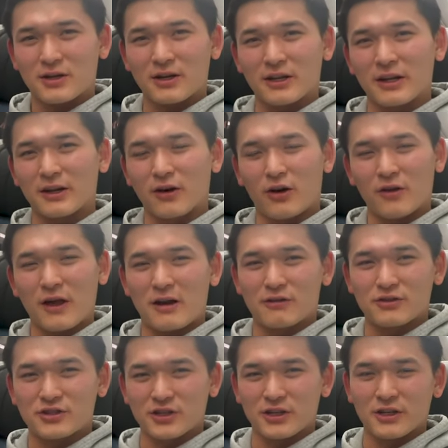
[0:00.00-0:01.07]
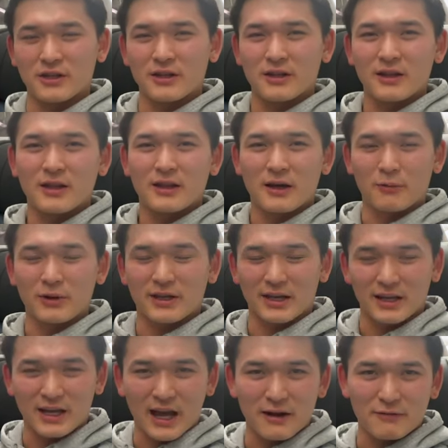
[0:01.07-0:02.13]
Gonna need all the energy that we
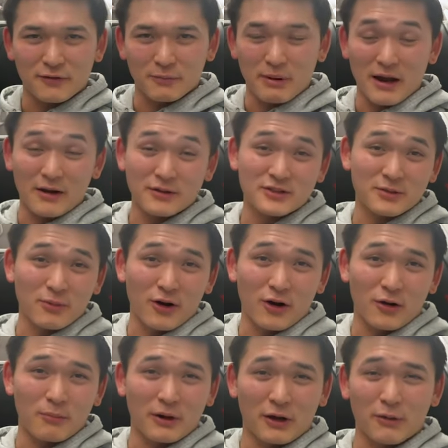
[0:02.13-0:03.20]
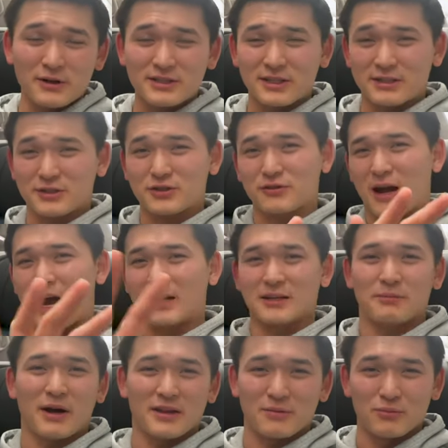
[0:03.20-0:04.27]
can get for Paris tomorrow. But I always get
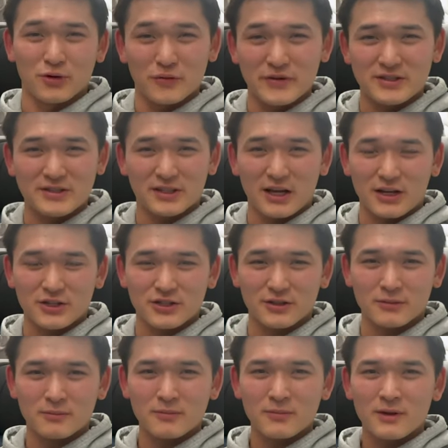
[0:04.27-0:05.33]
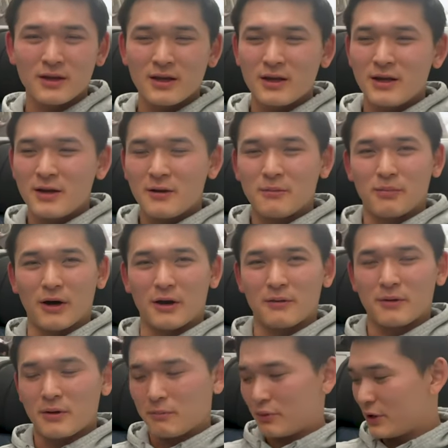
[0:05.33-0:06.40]
distracted by the movie selection. But
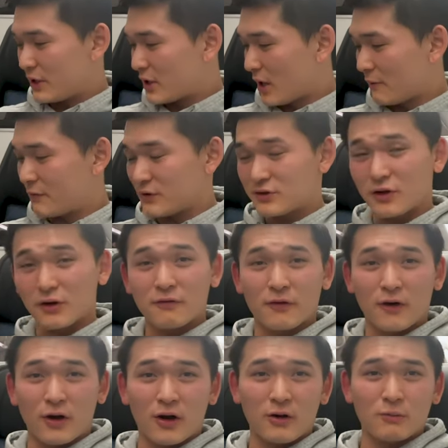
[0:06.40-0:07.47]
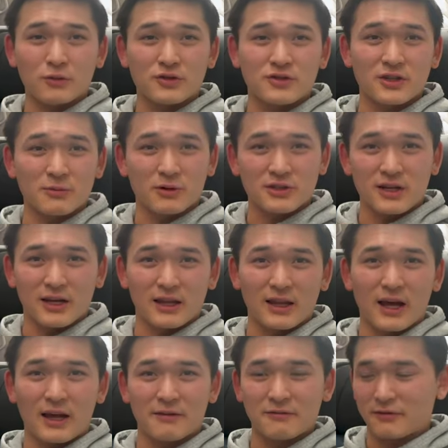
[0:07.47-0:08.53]
pretty comfy so far. We'll see once I
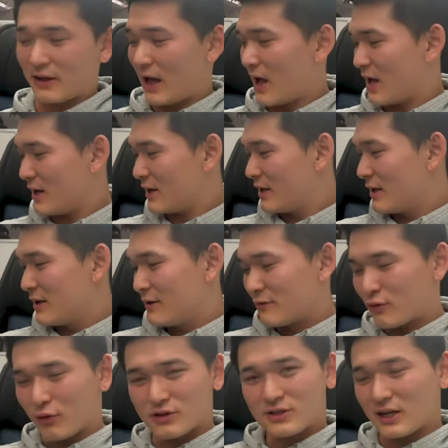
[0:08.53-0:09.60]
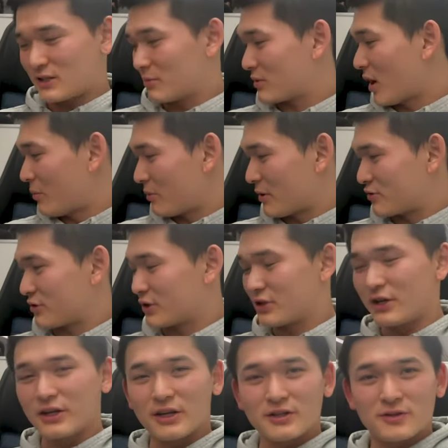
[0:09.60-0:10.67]
lie flat. Of course, got some complimentary
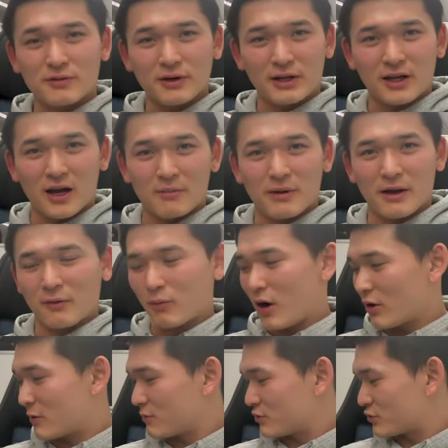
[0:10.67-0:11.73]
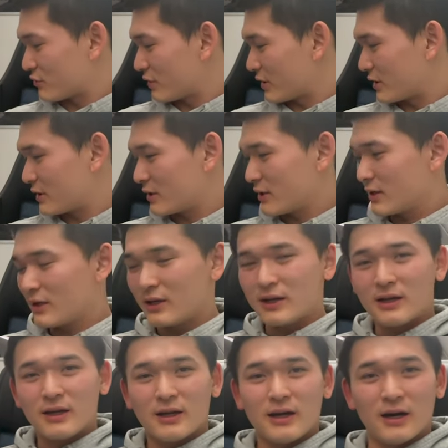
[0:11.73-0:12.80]
goodies. Already got my welcome drink.
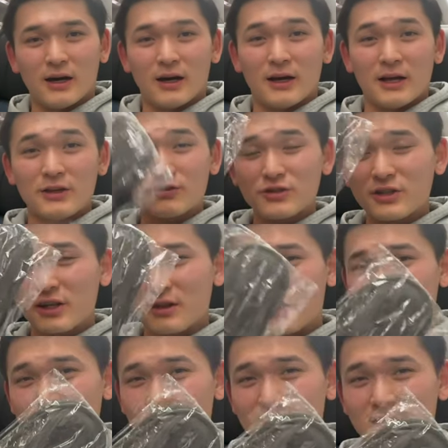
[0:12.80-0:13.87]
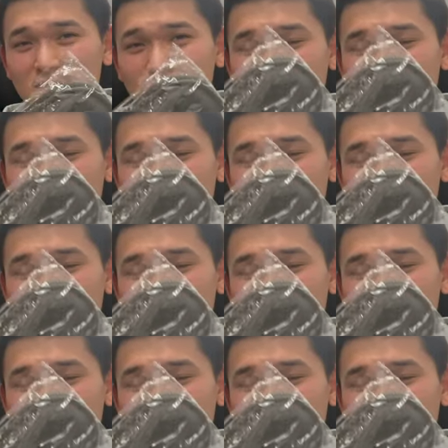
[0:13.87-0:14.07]
Uh, interesting thing is